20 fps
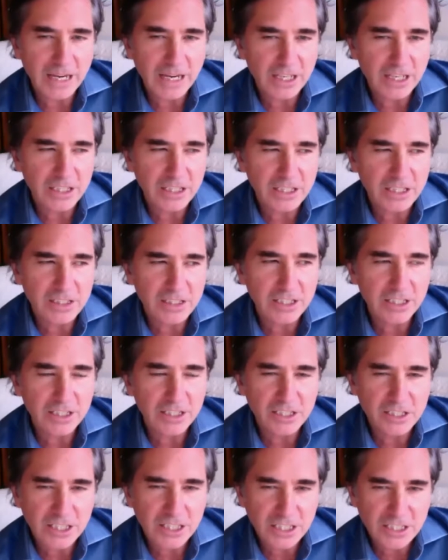in the
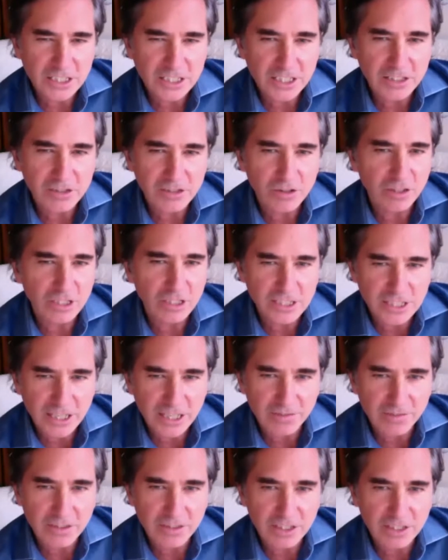60s, early
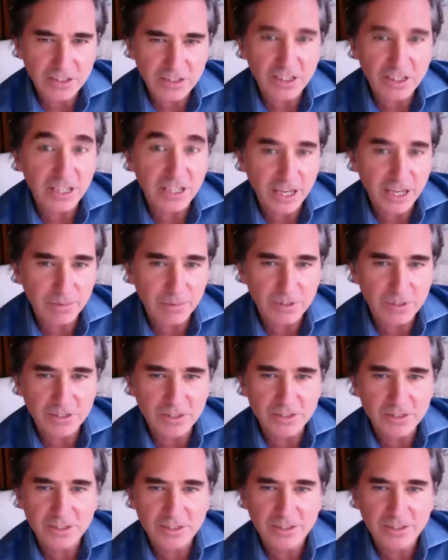70s in the Hamptons.